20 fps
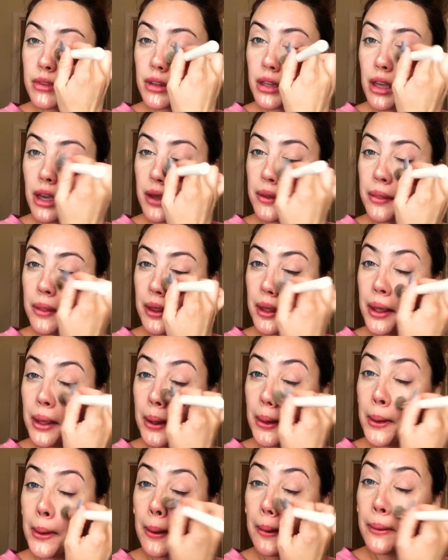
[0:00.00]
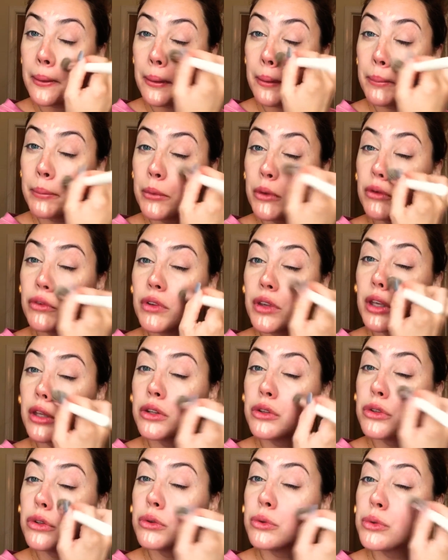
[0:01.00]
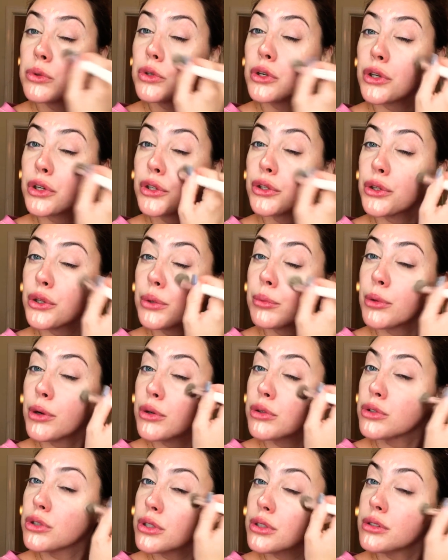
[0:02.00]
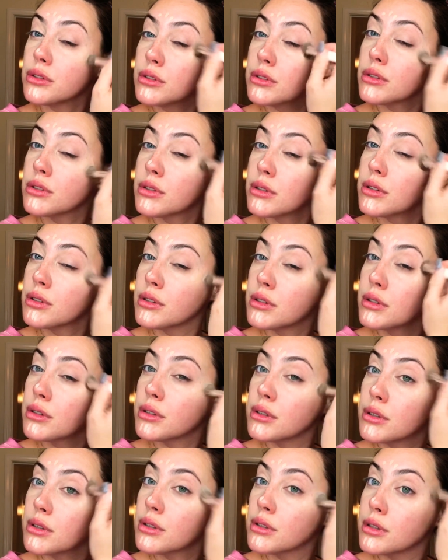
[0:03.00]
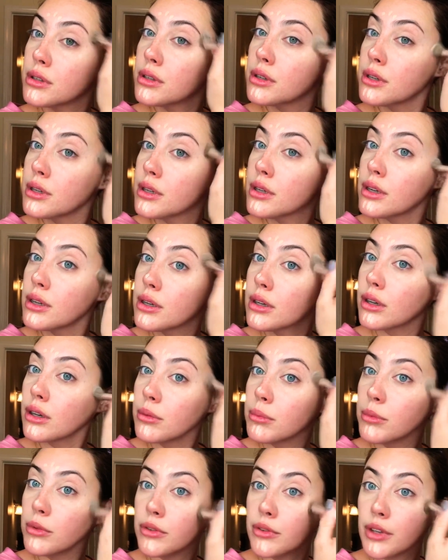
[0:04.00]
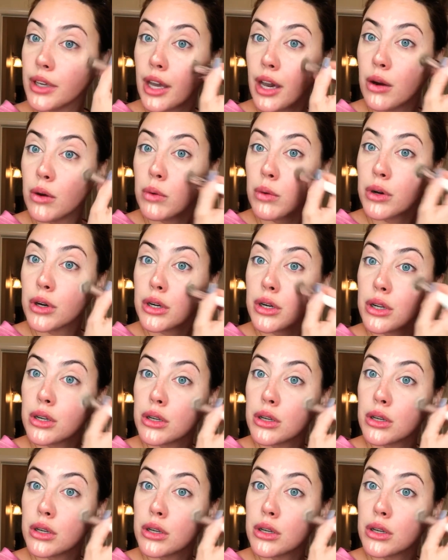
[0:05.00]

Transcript: and then moving into circular motions, moving outward.